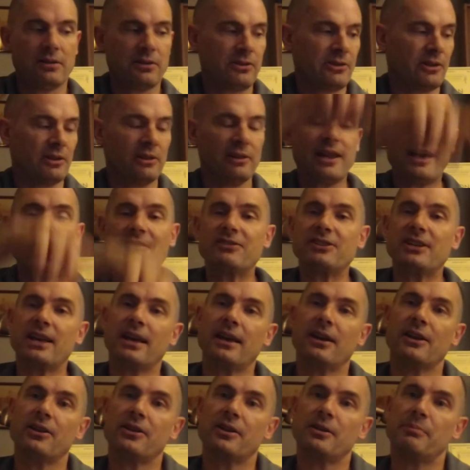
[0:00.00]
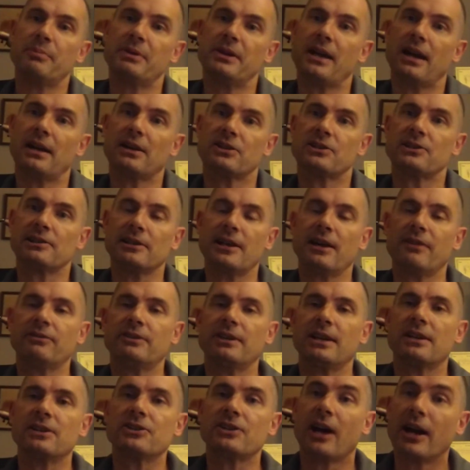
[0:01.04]
left hand, the pianist's left
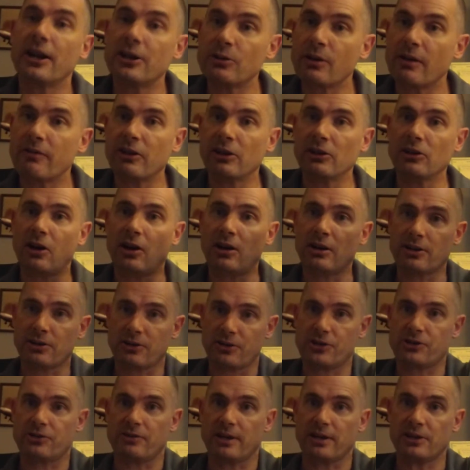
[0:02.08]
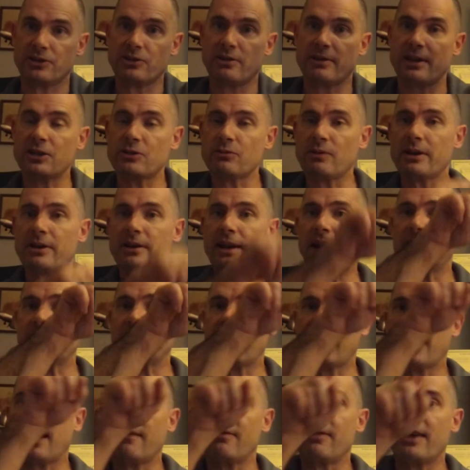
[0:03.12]
hand side, you have the longer string. So that's why you have
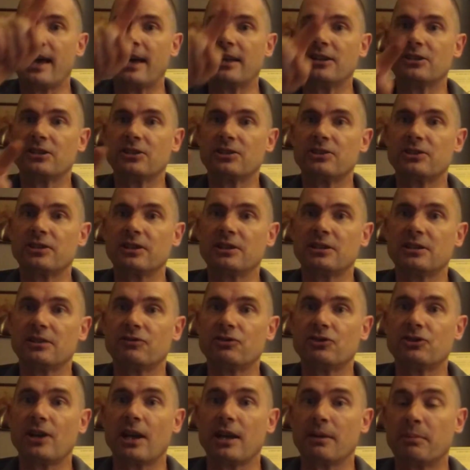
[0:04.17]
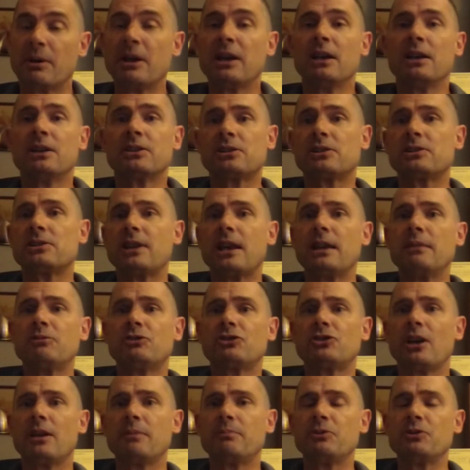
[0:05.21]
to have that distinctive shape. It's the same
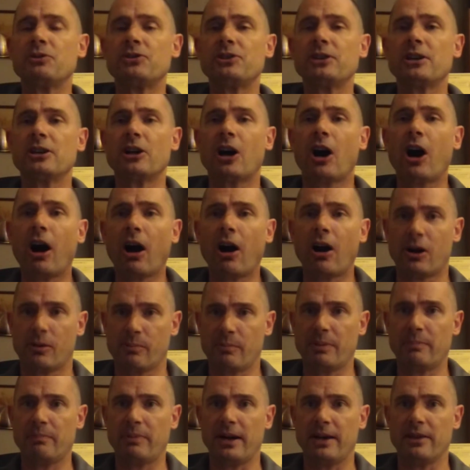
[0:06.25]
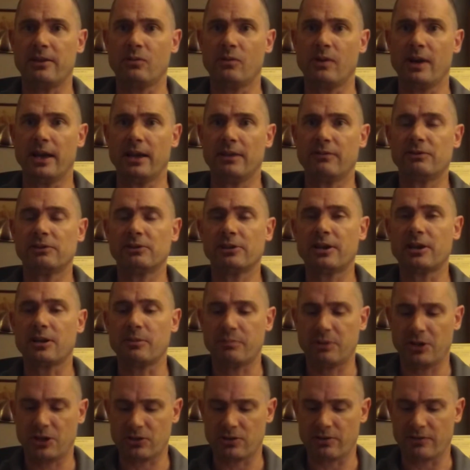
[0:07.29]
shape you see in a harp, by the way. If you look at a
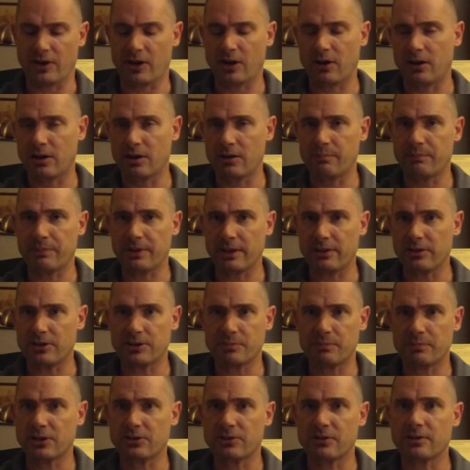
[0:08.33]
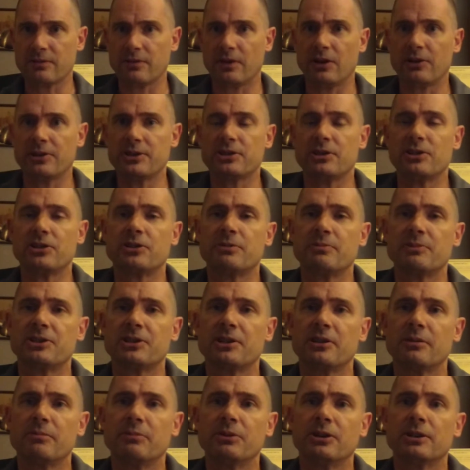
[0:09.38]
picture of a harp, and there's pictures of all these instruments
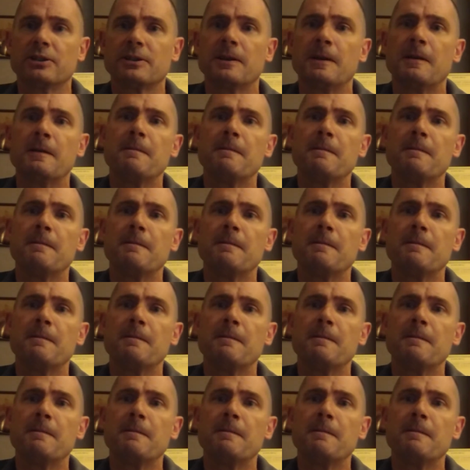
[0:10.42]
in the book,